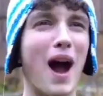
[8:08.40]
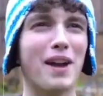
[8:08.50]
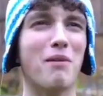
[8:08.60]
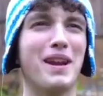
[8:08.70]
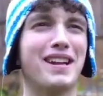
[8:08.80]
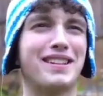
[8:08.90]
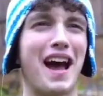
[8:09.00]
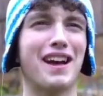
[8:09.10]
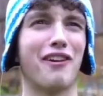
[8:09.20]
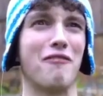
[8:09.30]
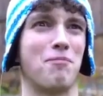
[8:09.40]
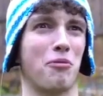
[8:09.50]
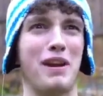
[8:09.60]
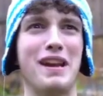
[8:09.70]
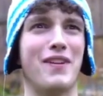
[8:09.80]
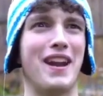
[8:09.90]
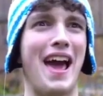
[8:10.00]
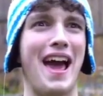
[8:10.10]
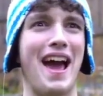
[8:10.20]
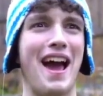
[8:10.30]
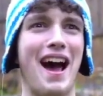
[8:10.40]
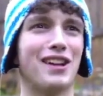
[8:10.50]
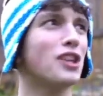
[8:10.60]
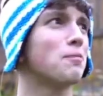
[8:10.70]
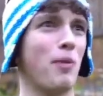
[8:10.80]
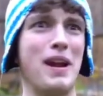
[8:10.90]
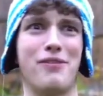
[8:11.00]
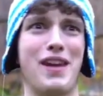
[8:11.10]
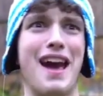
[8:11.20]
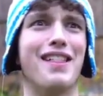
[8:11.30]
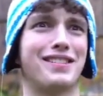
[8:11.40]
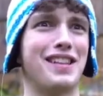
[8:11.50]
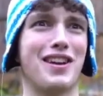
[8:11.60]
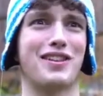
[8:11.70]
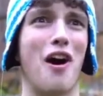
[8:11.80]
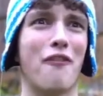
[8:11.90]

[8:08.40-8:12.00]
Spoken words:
Why do I need a tank of breathing air? I'll just breathe the air that's in the